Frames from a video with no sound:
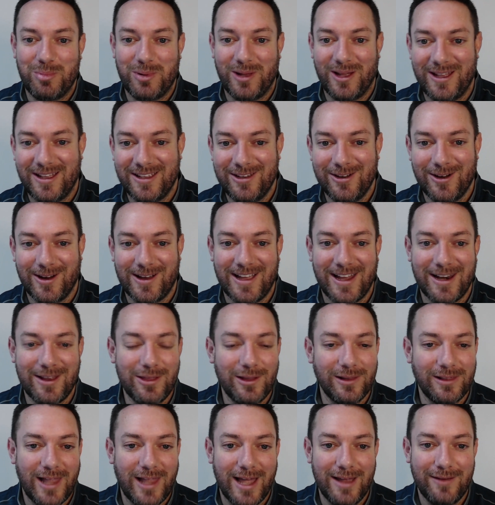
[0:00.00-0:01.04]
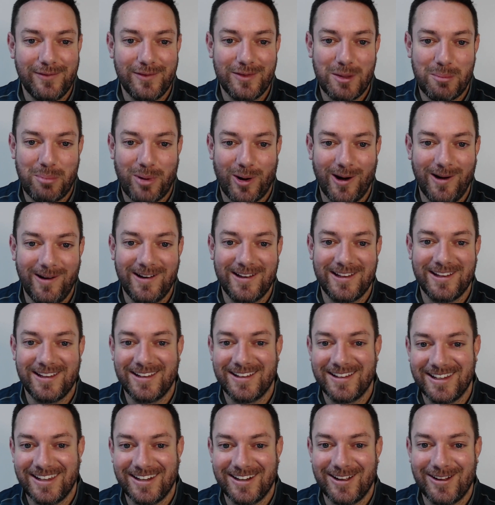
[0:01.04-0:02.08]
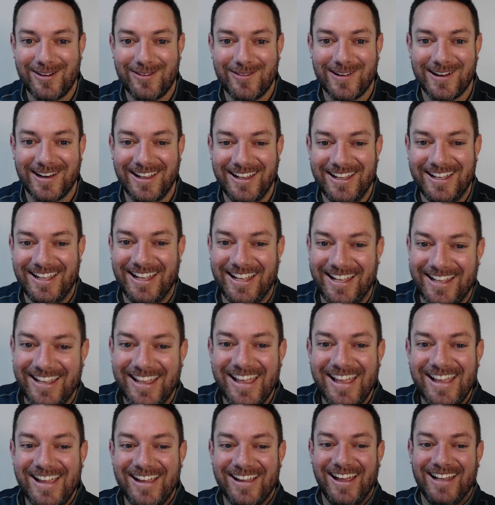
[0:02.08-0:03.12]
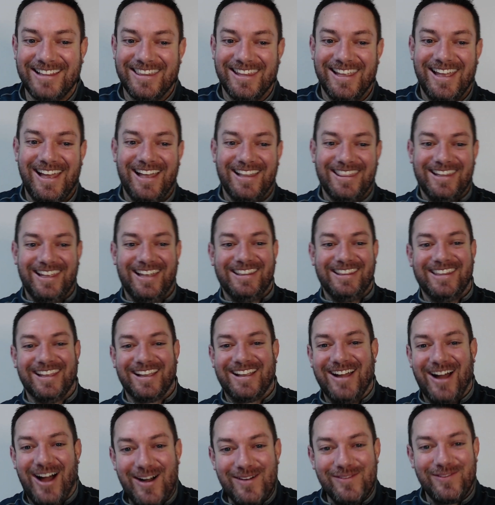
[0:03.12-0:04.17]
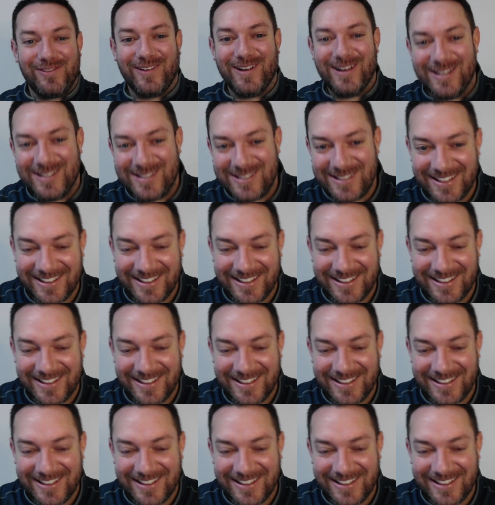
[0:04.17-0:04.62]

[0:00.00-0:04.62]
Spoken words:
You're kind of the life of the party, when it, at the conference.